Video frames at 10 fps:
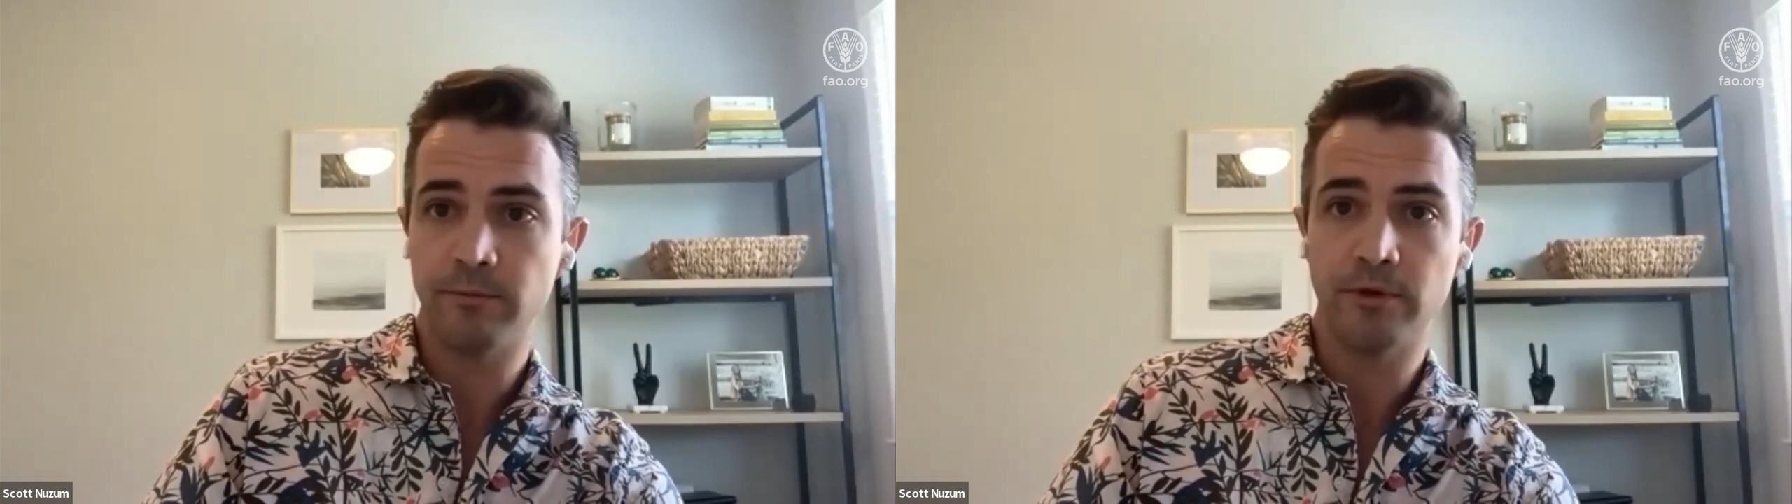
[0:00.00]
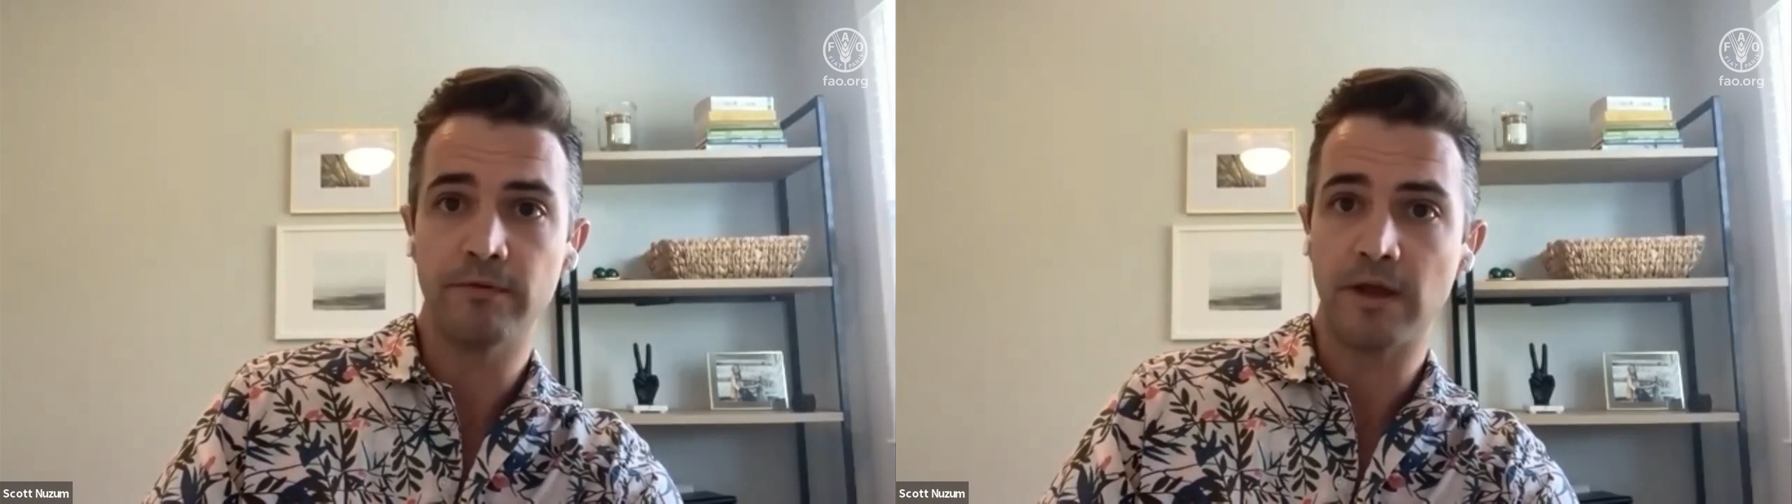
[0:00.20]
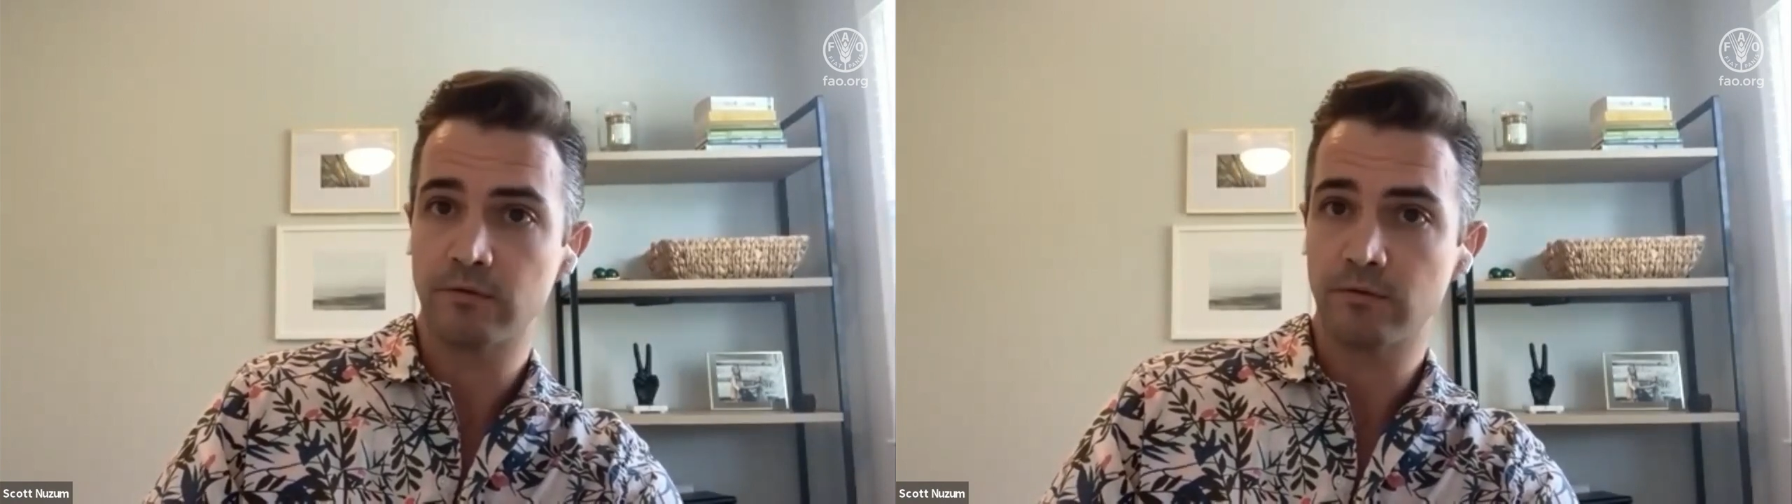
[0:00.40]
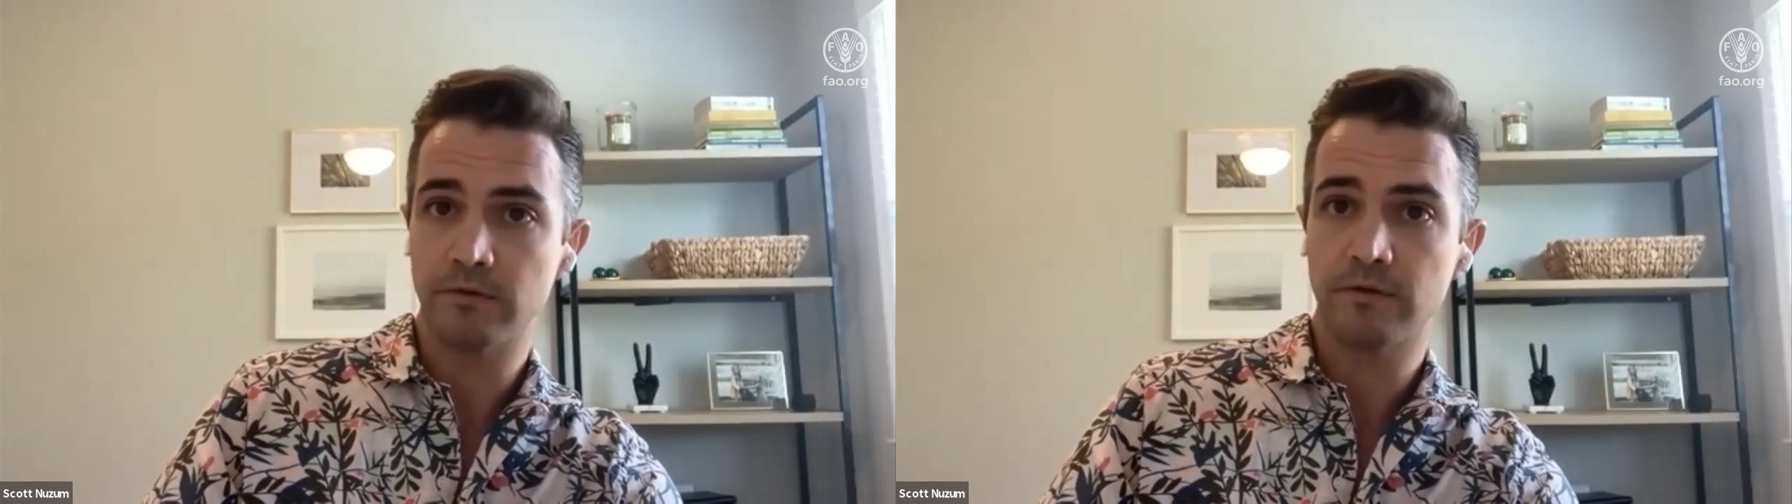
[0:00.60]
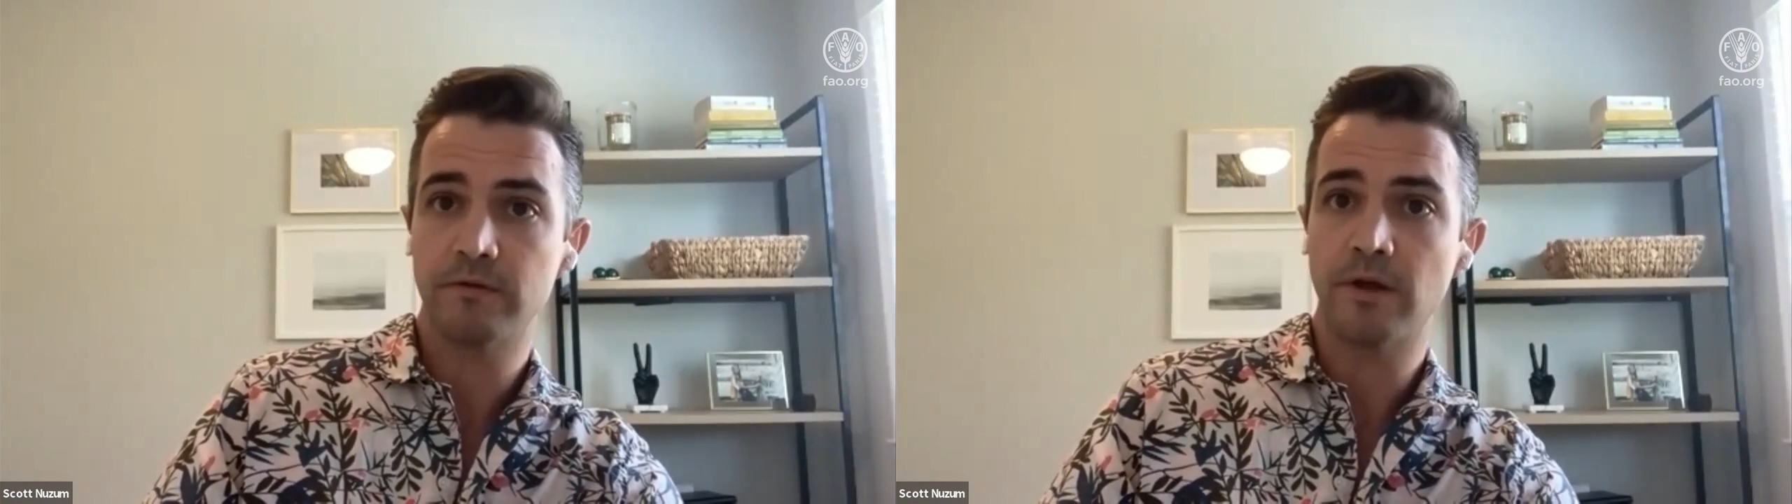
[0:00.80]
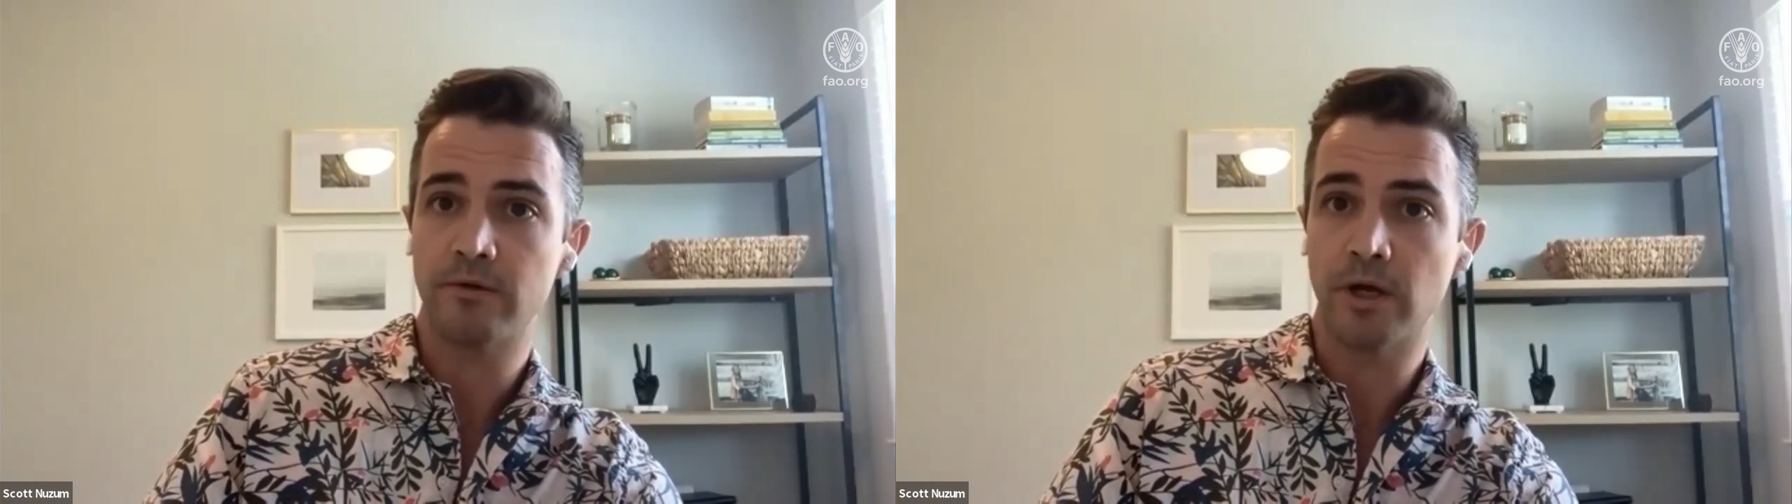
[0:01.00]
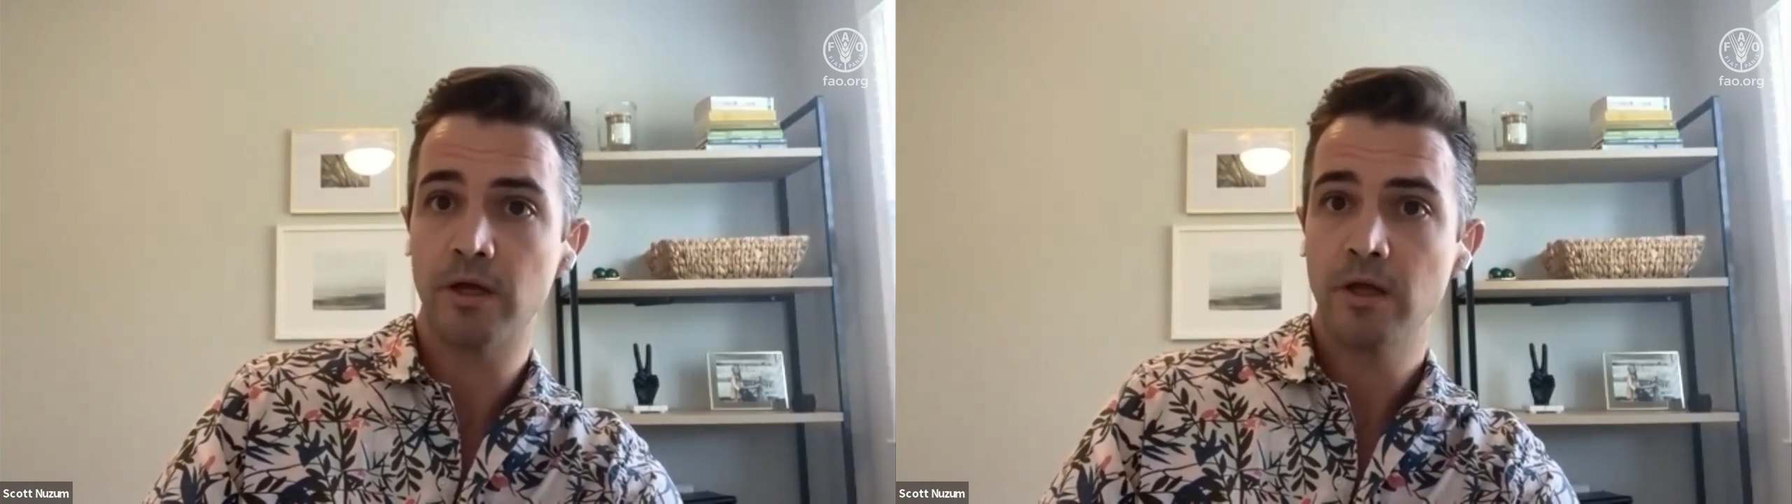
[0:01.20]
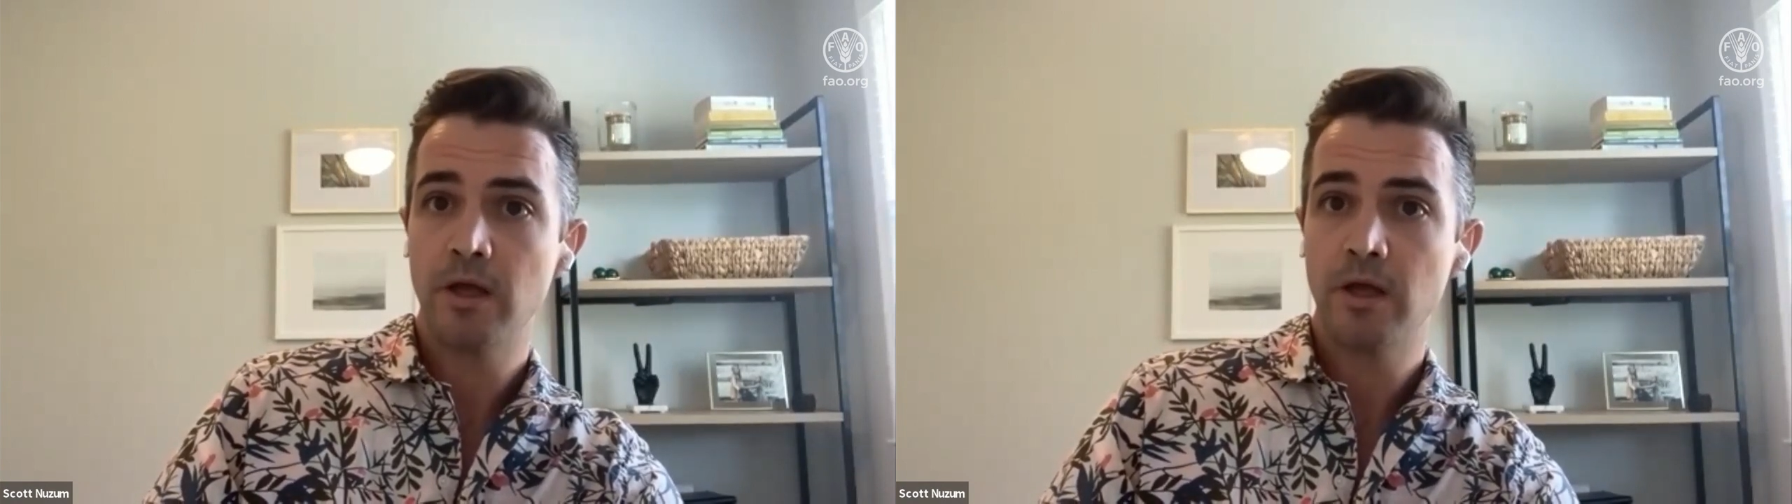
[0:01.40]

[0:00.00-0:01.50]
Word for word: from their vessels, et cetera,